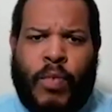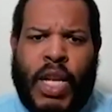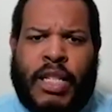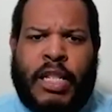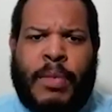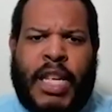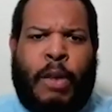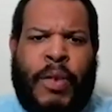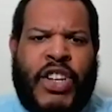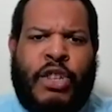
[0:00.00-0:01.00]
systems that
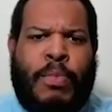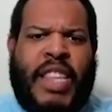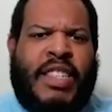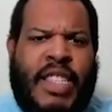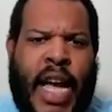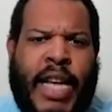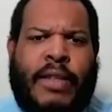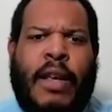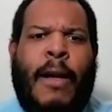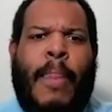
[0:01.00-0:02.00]
are provisioned by the
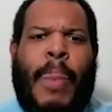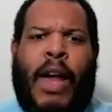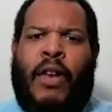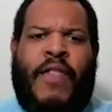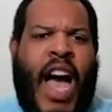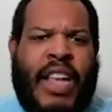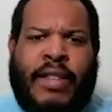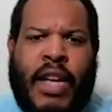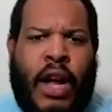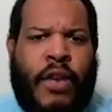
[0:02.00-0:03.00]
states that are
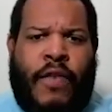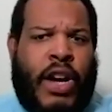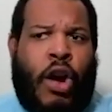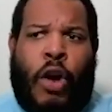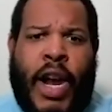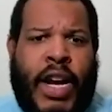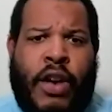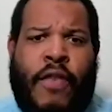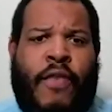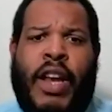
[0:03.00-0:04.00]
vastly underfunded, already
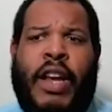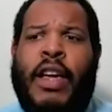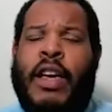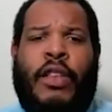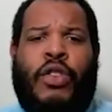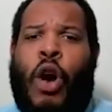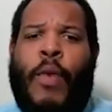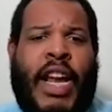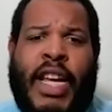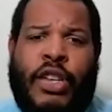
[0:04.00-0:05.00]
underfunded. There's
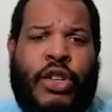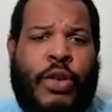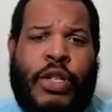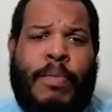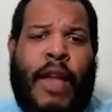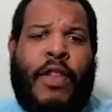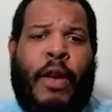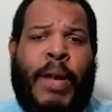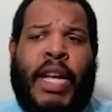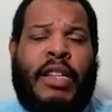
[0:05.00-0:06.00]
already issues about
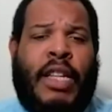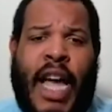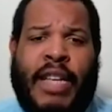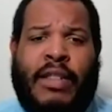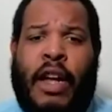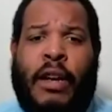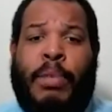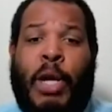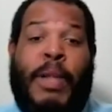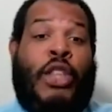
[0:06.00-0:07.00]
there being delays in
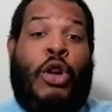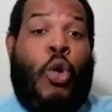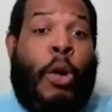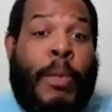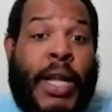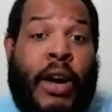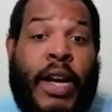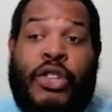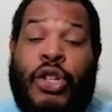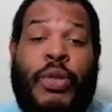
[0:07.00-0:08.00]
unemployment. There normally are
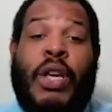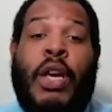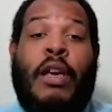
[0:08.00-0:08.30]
issues.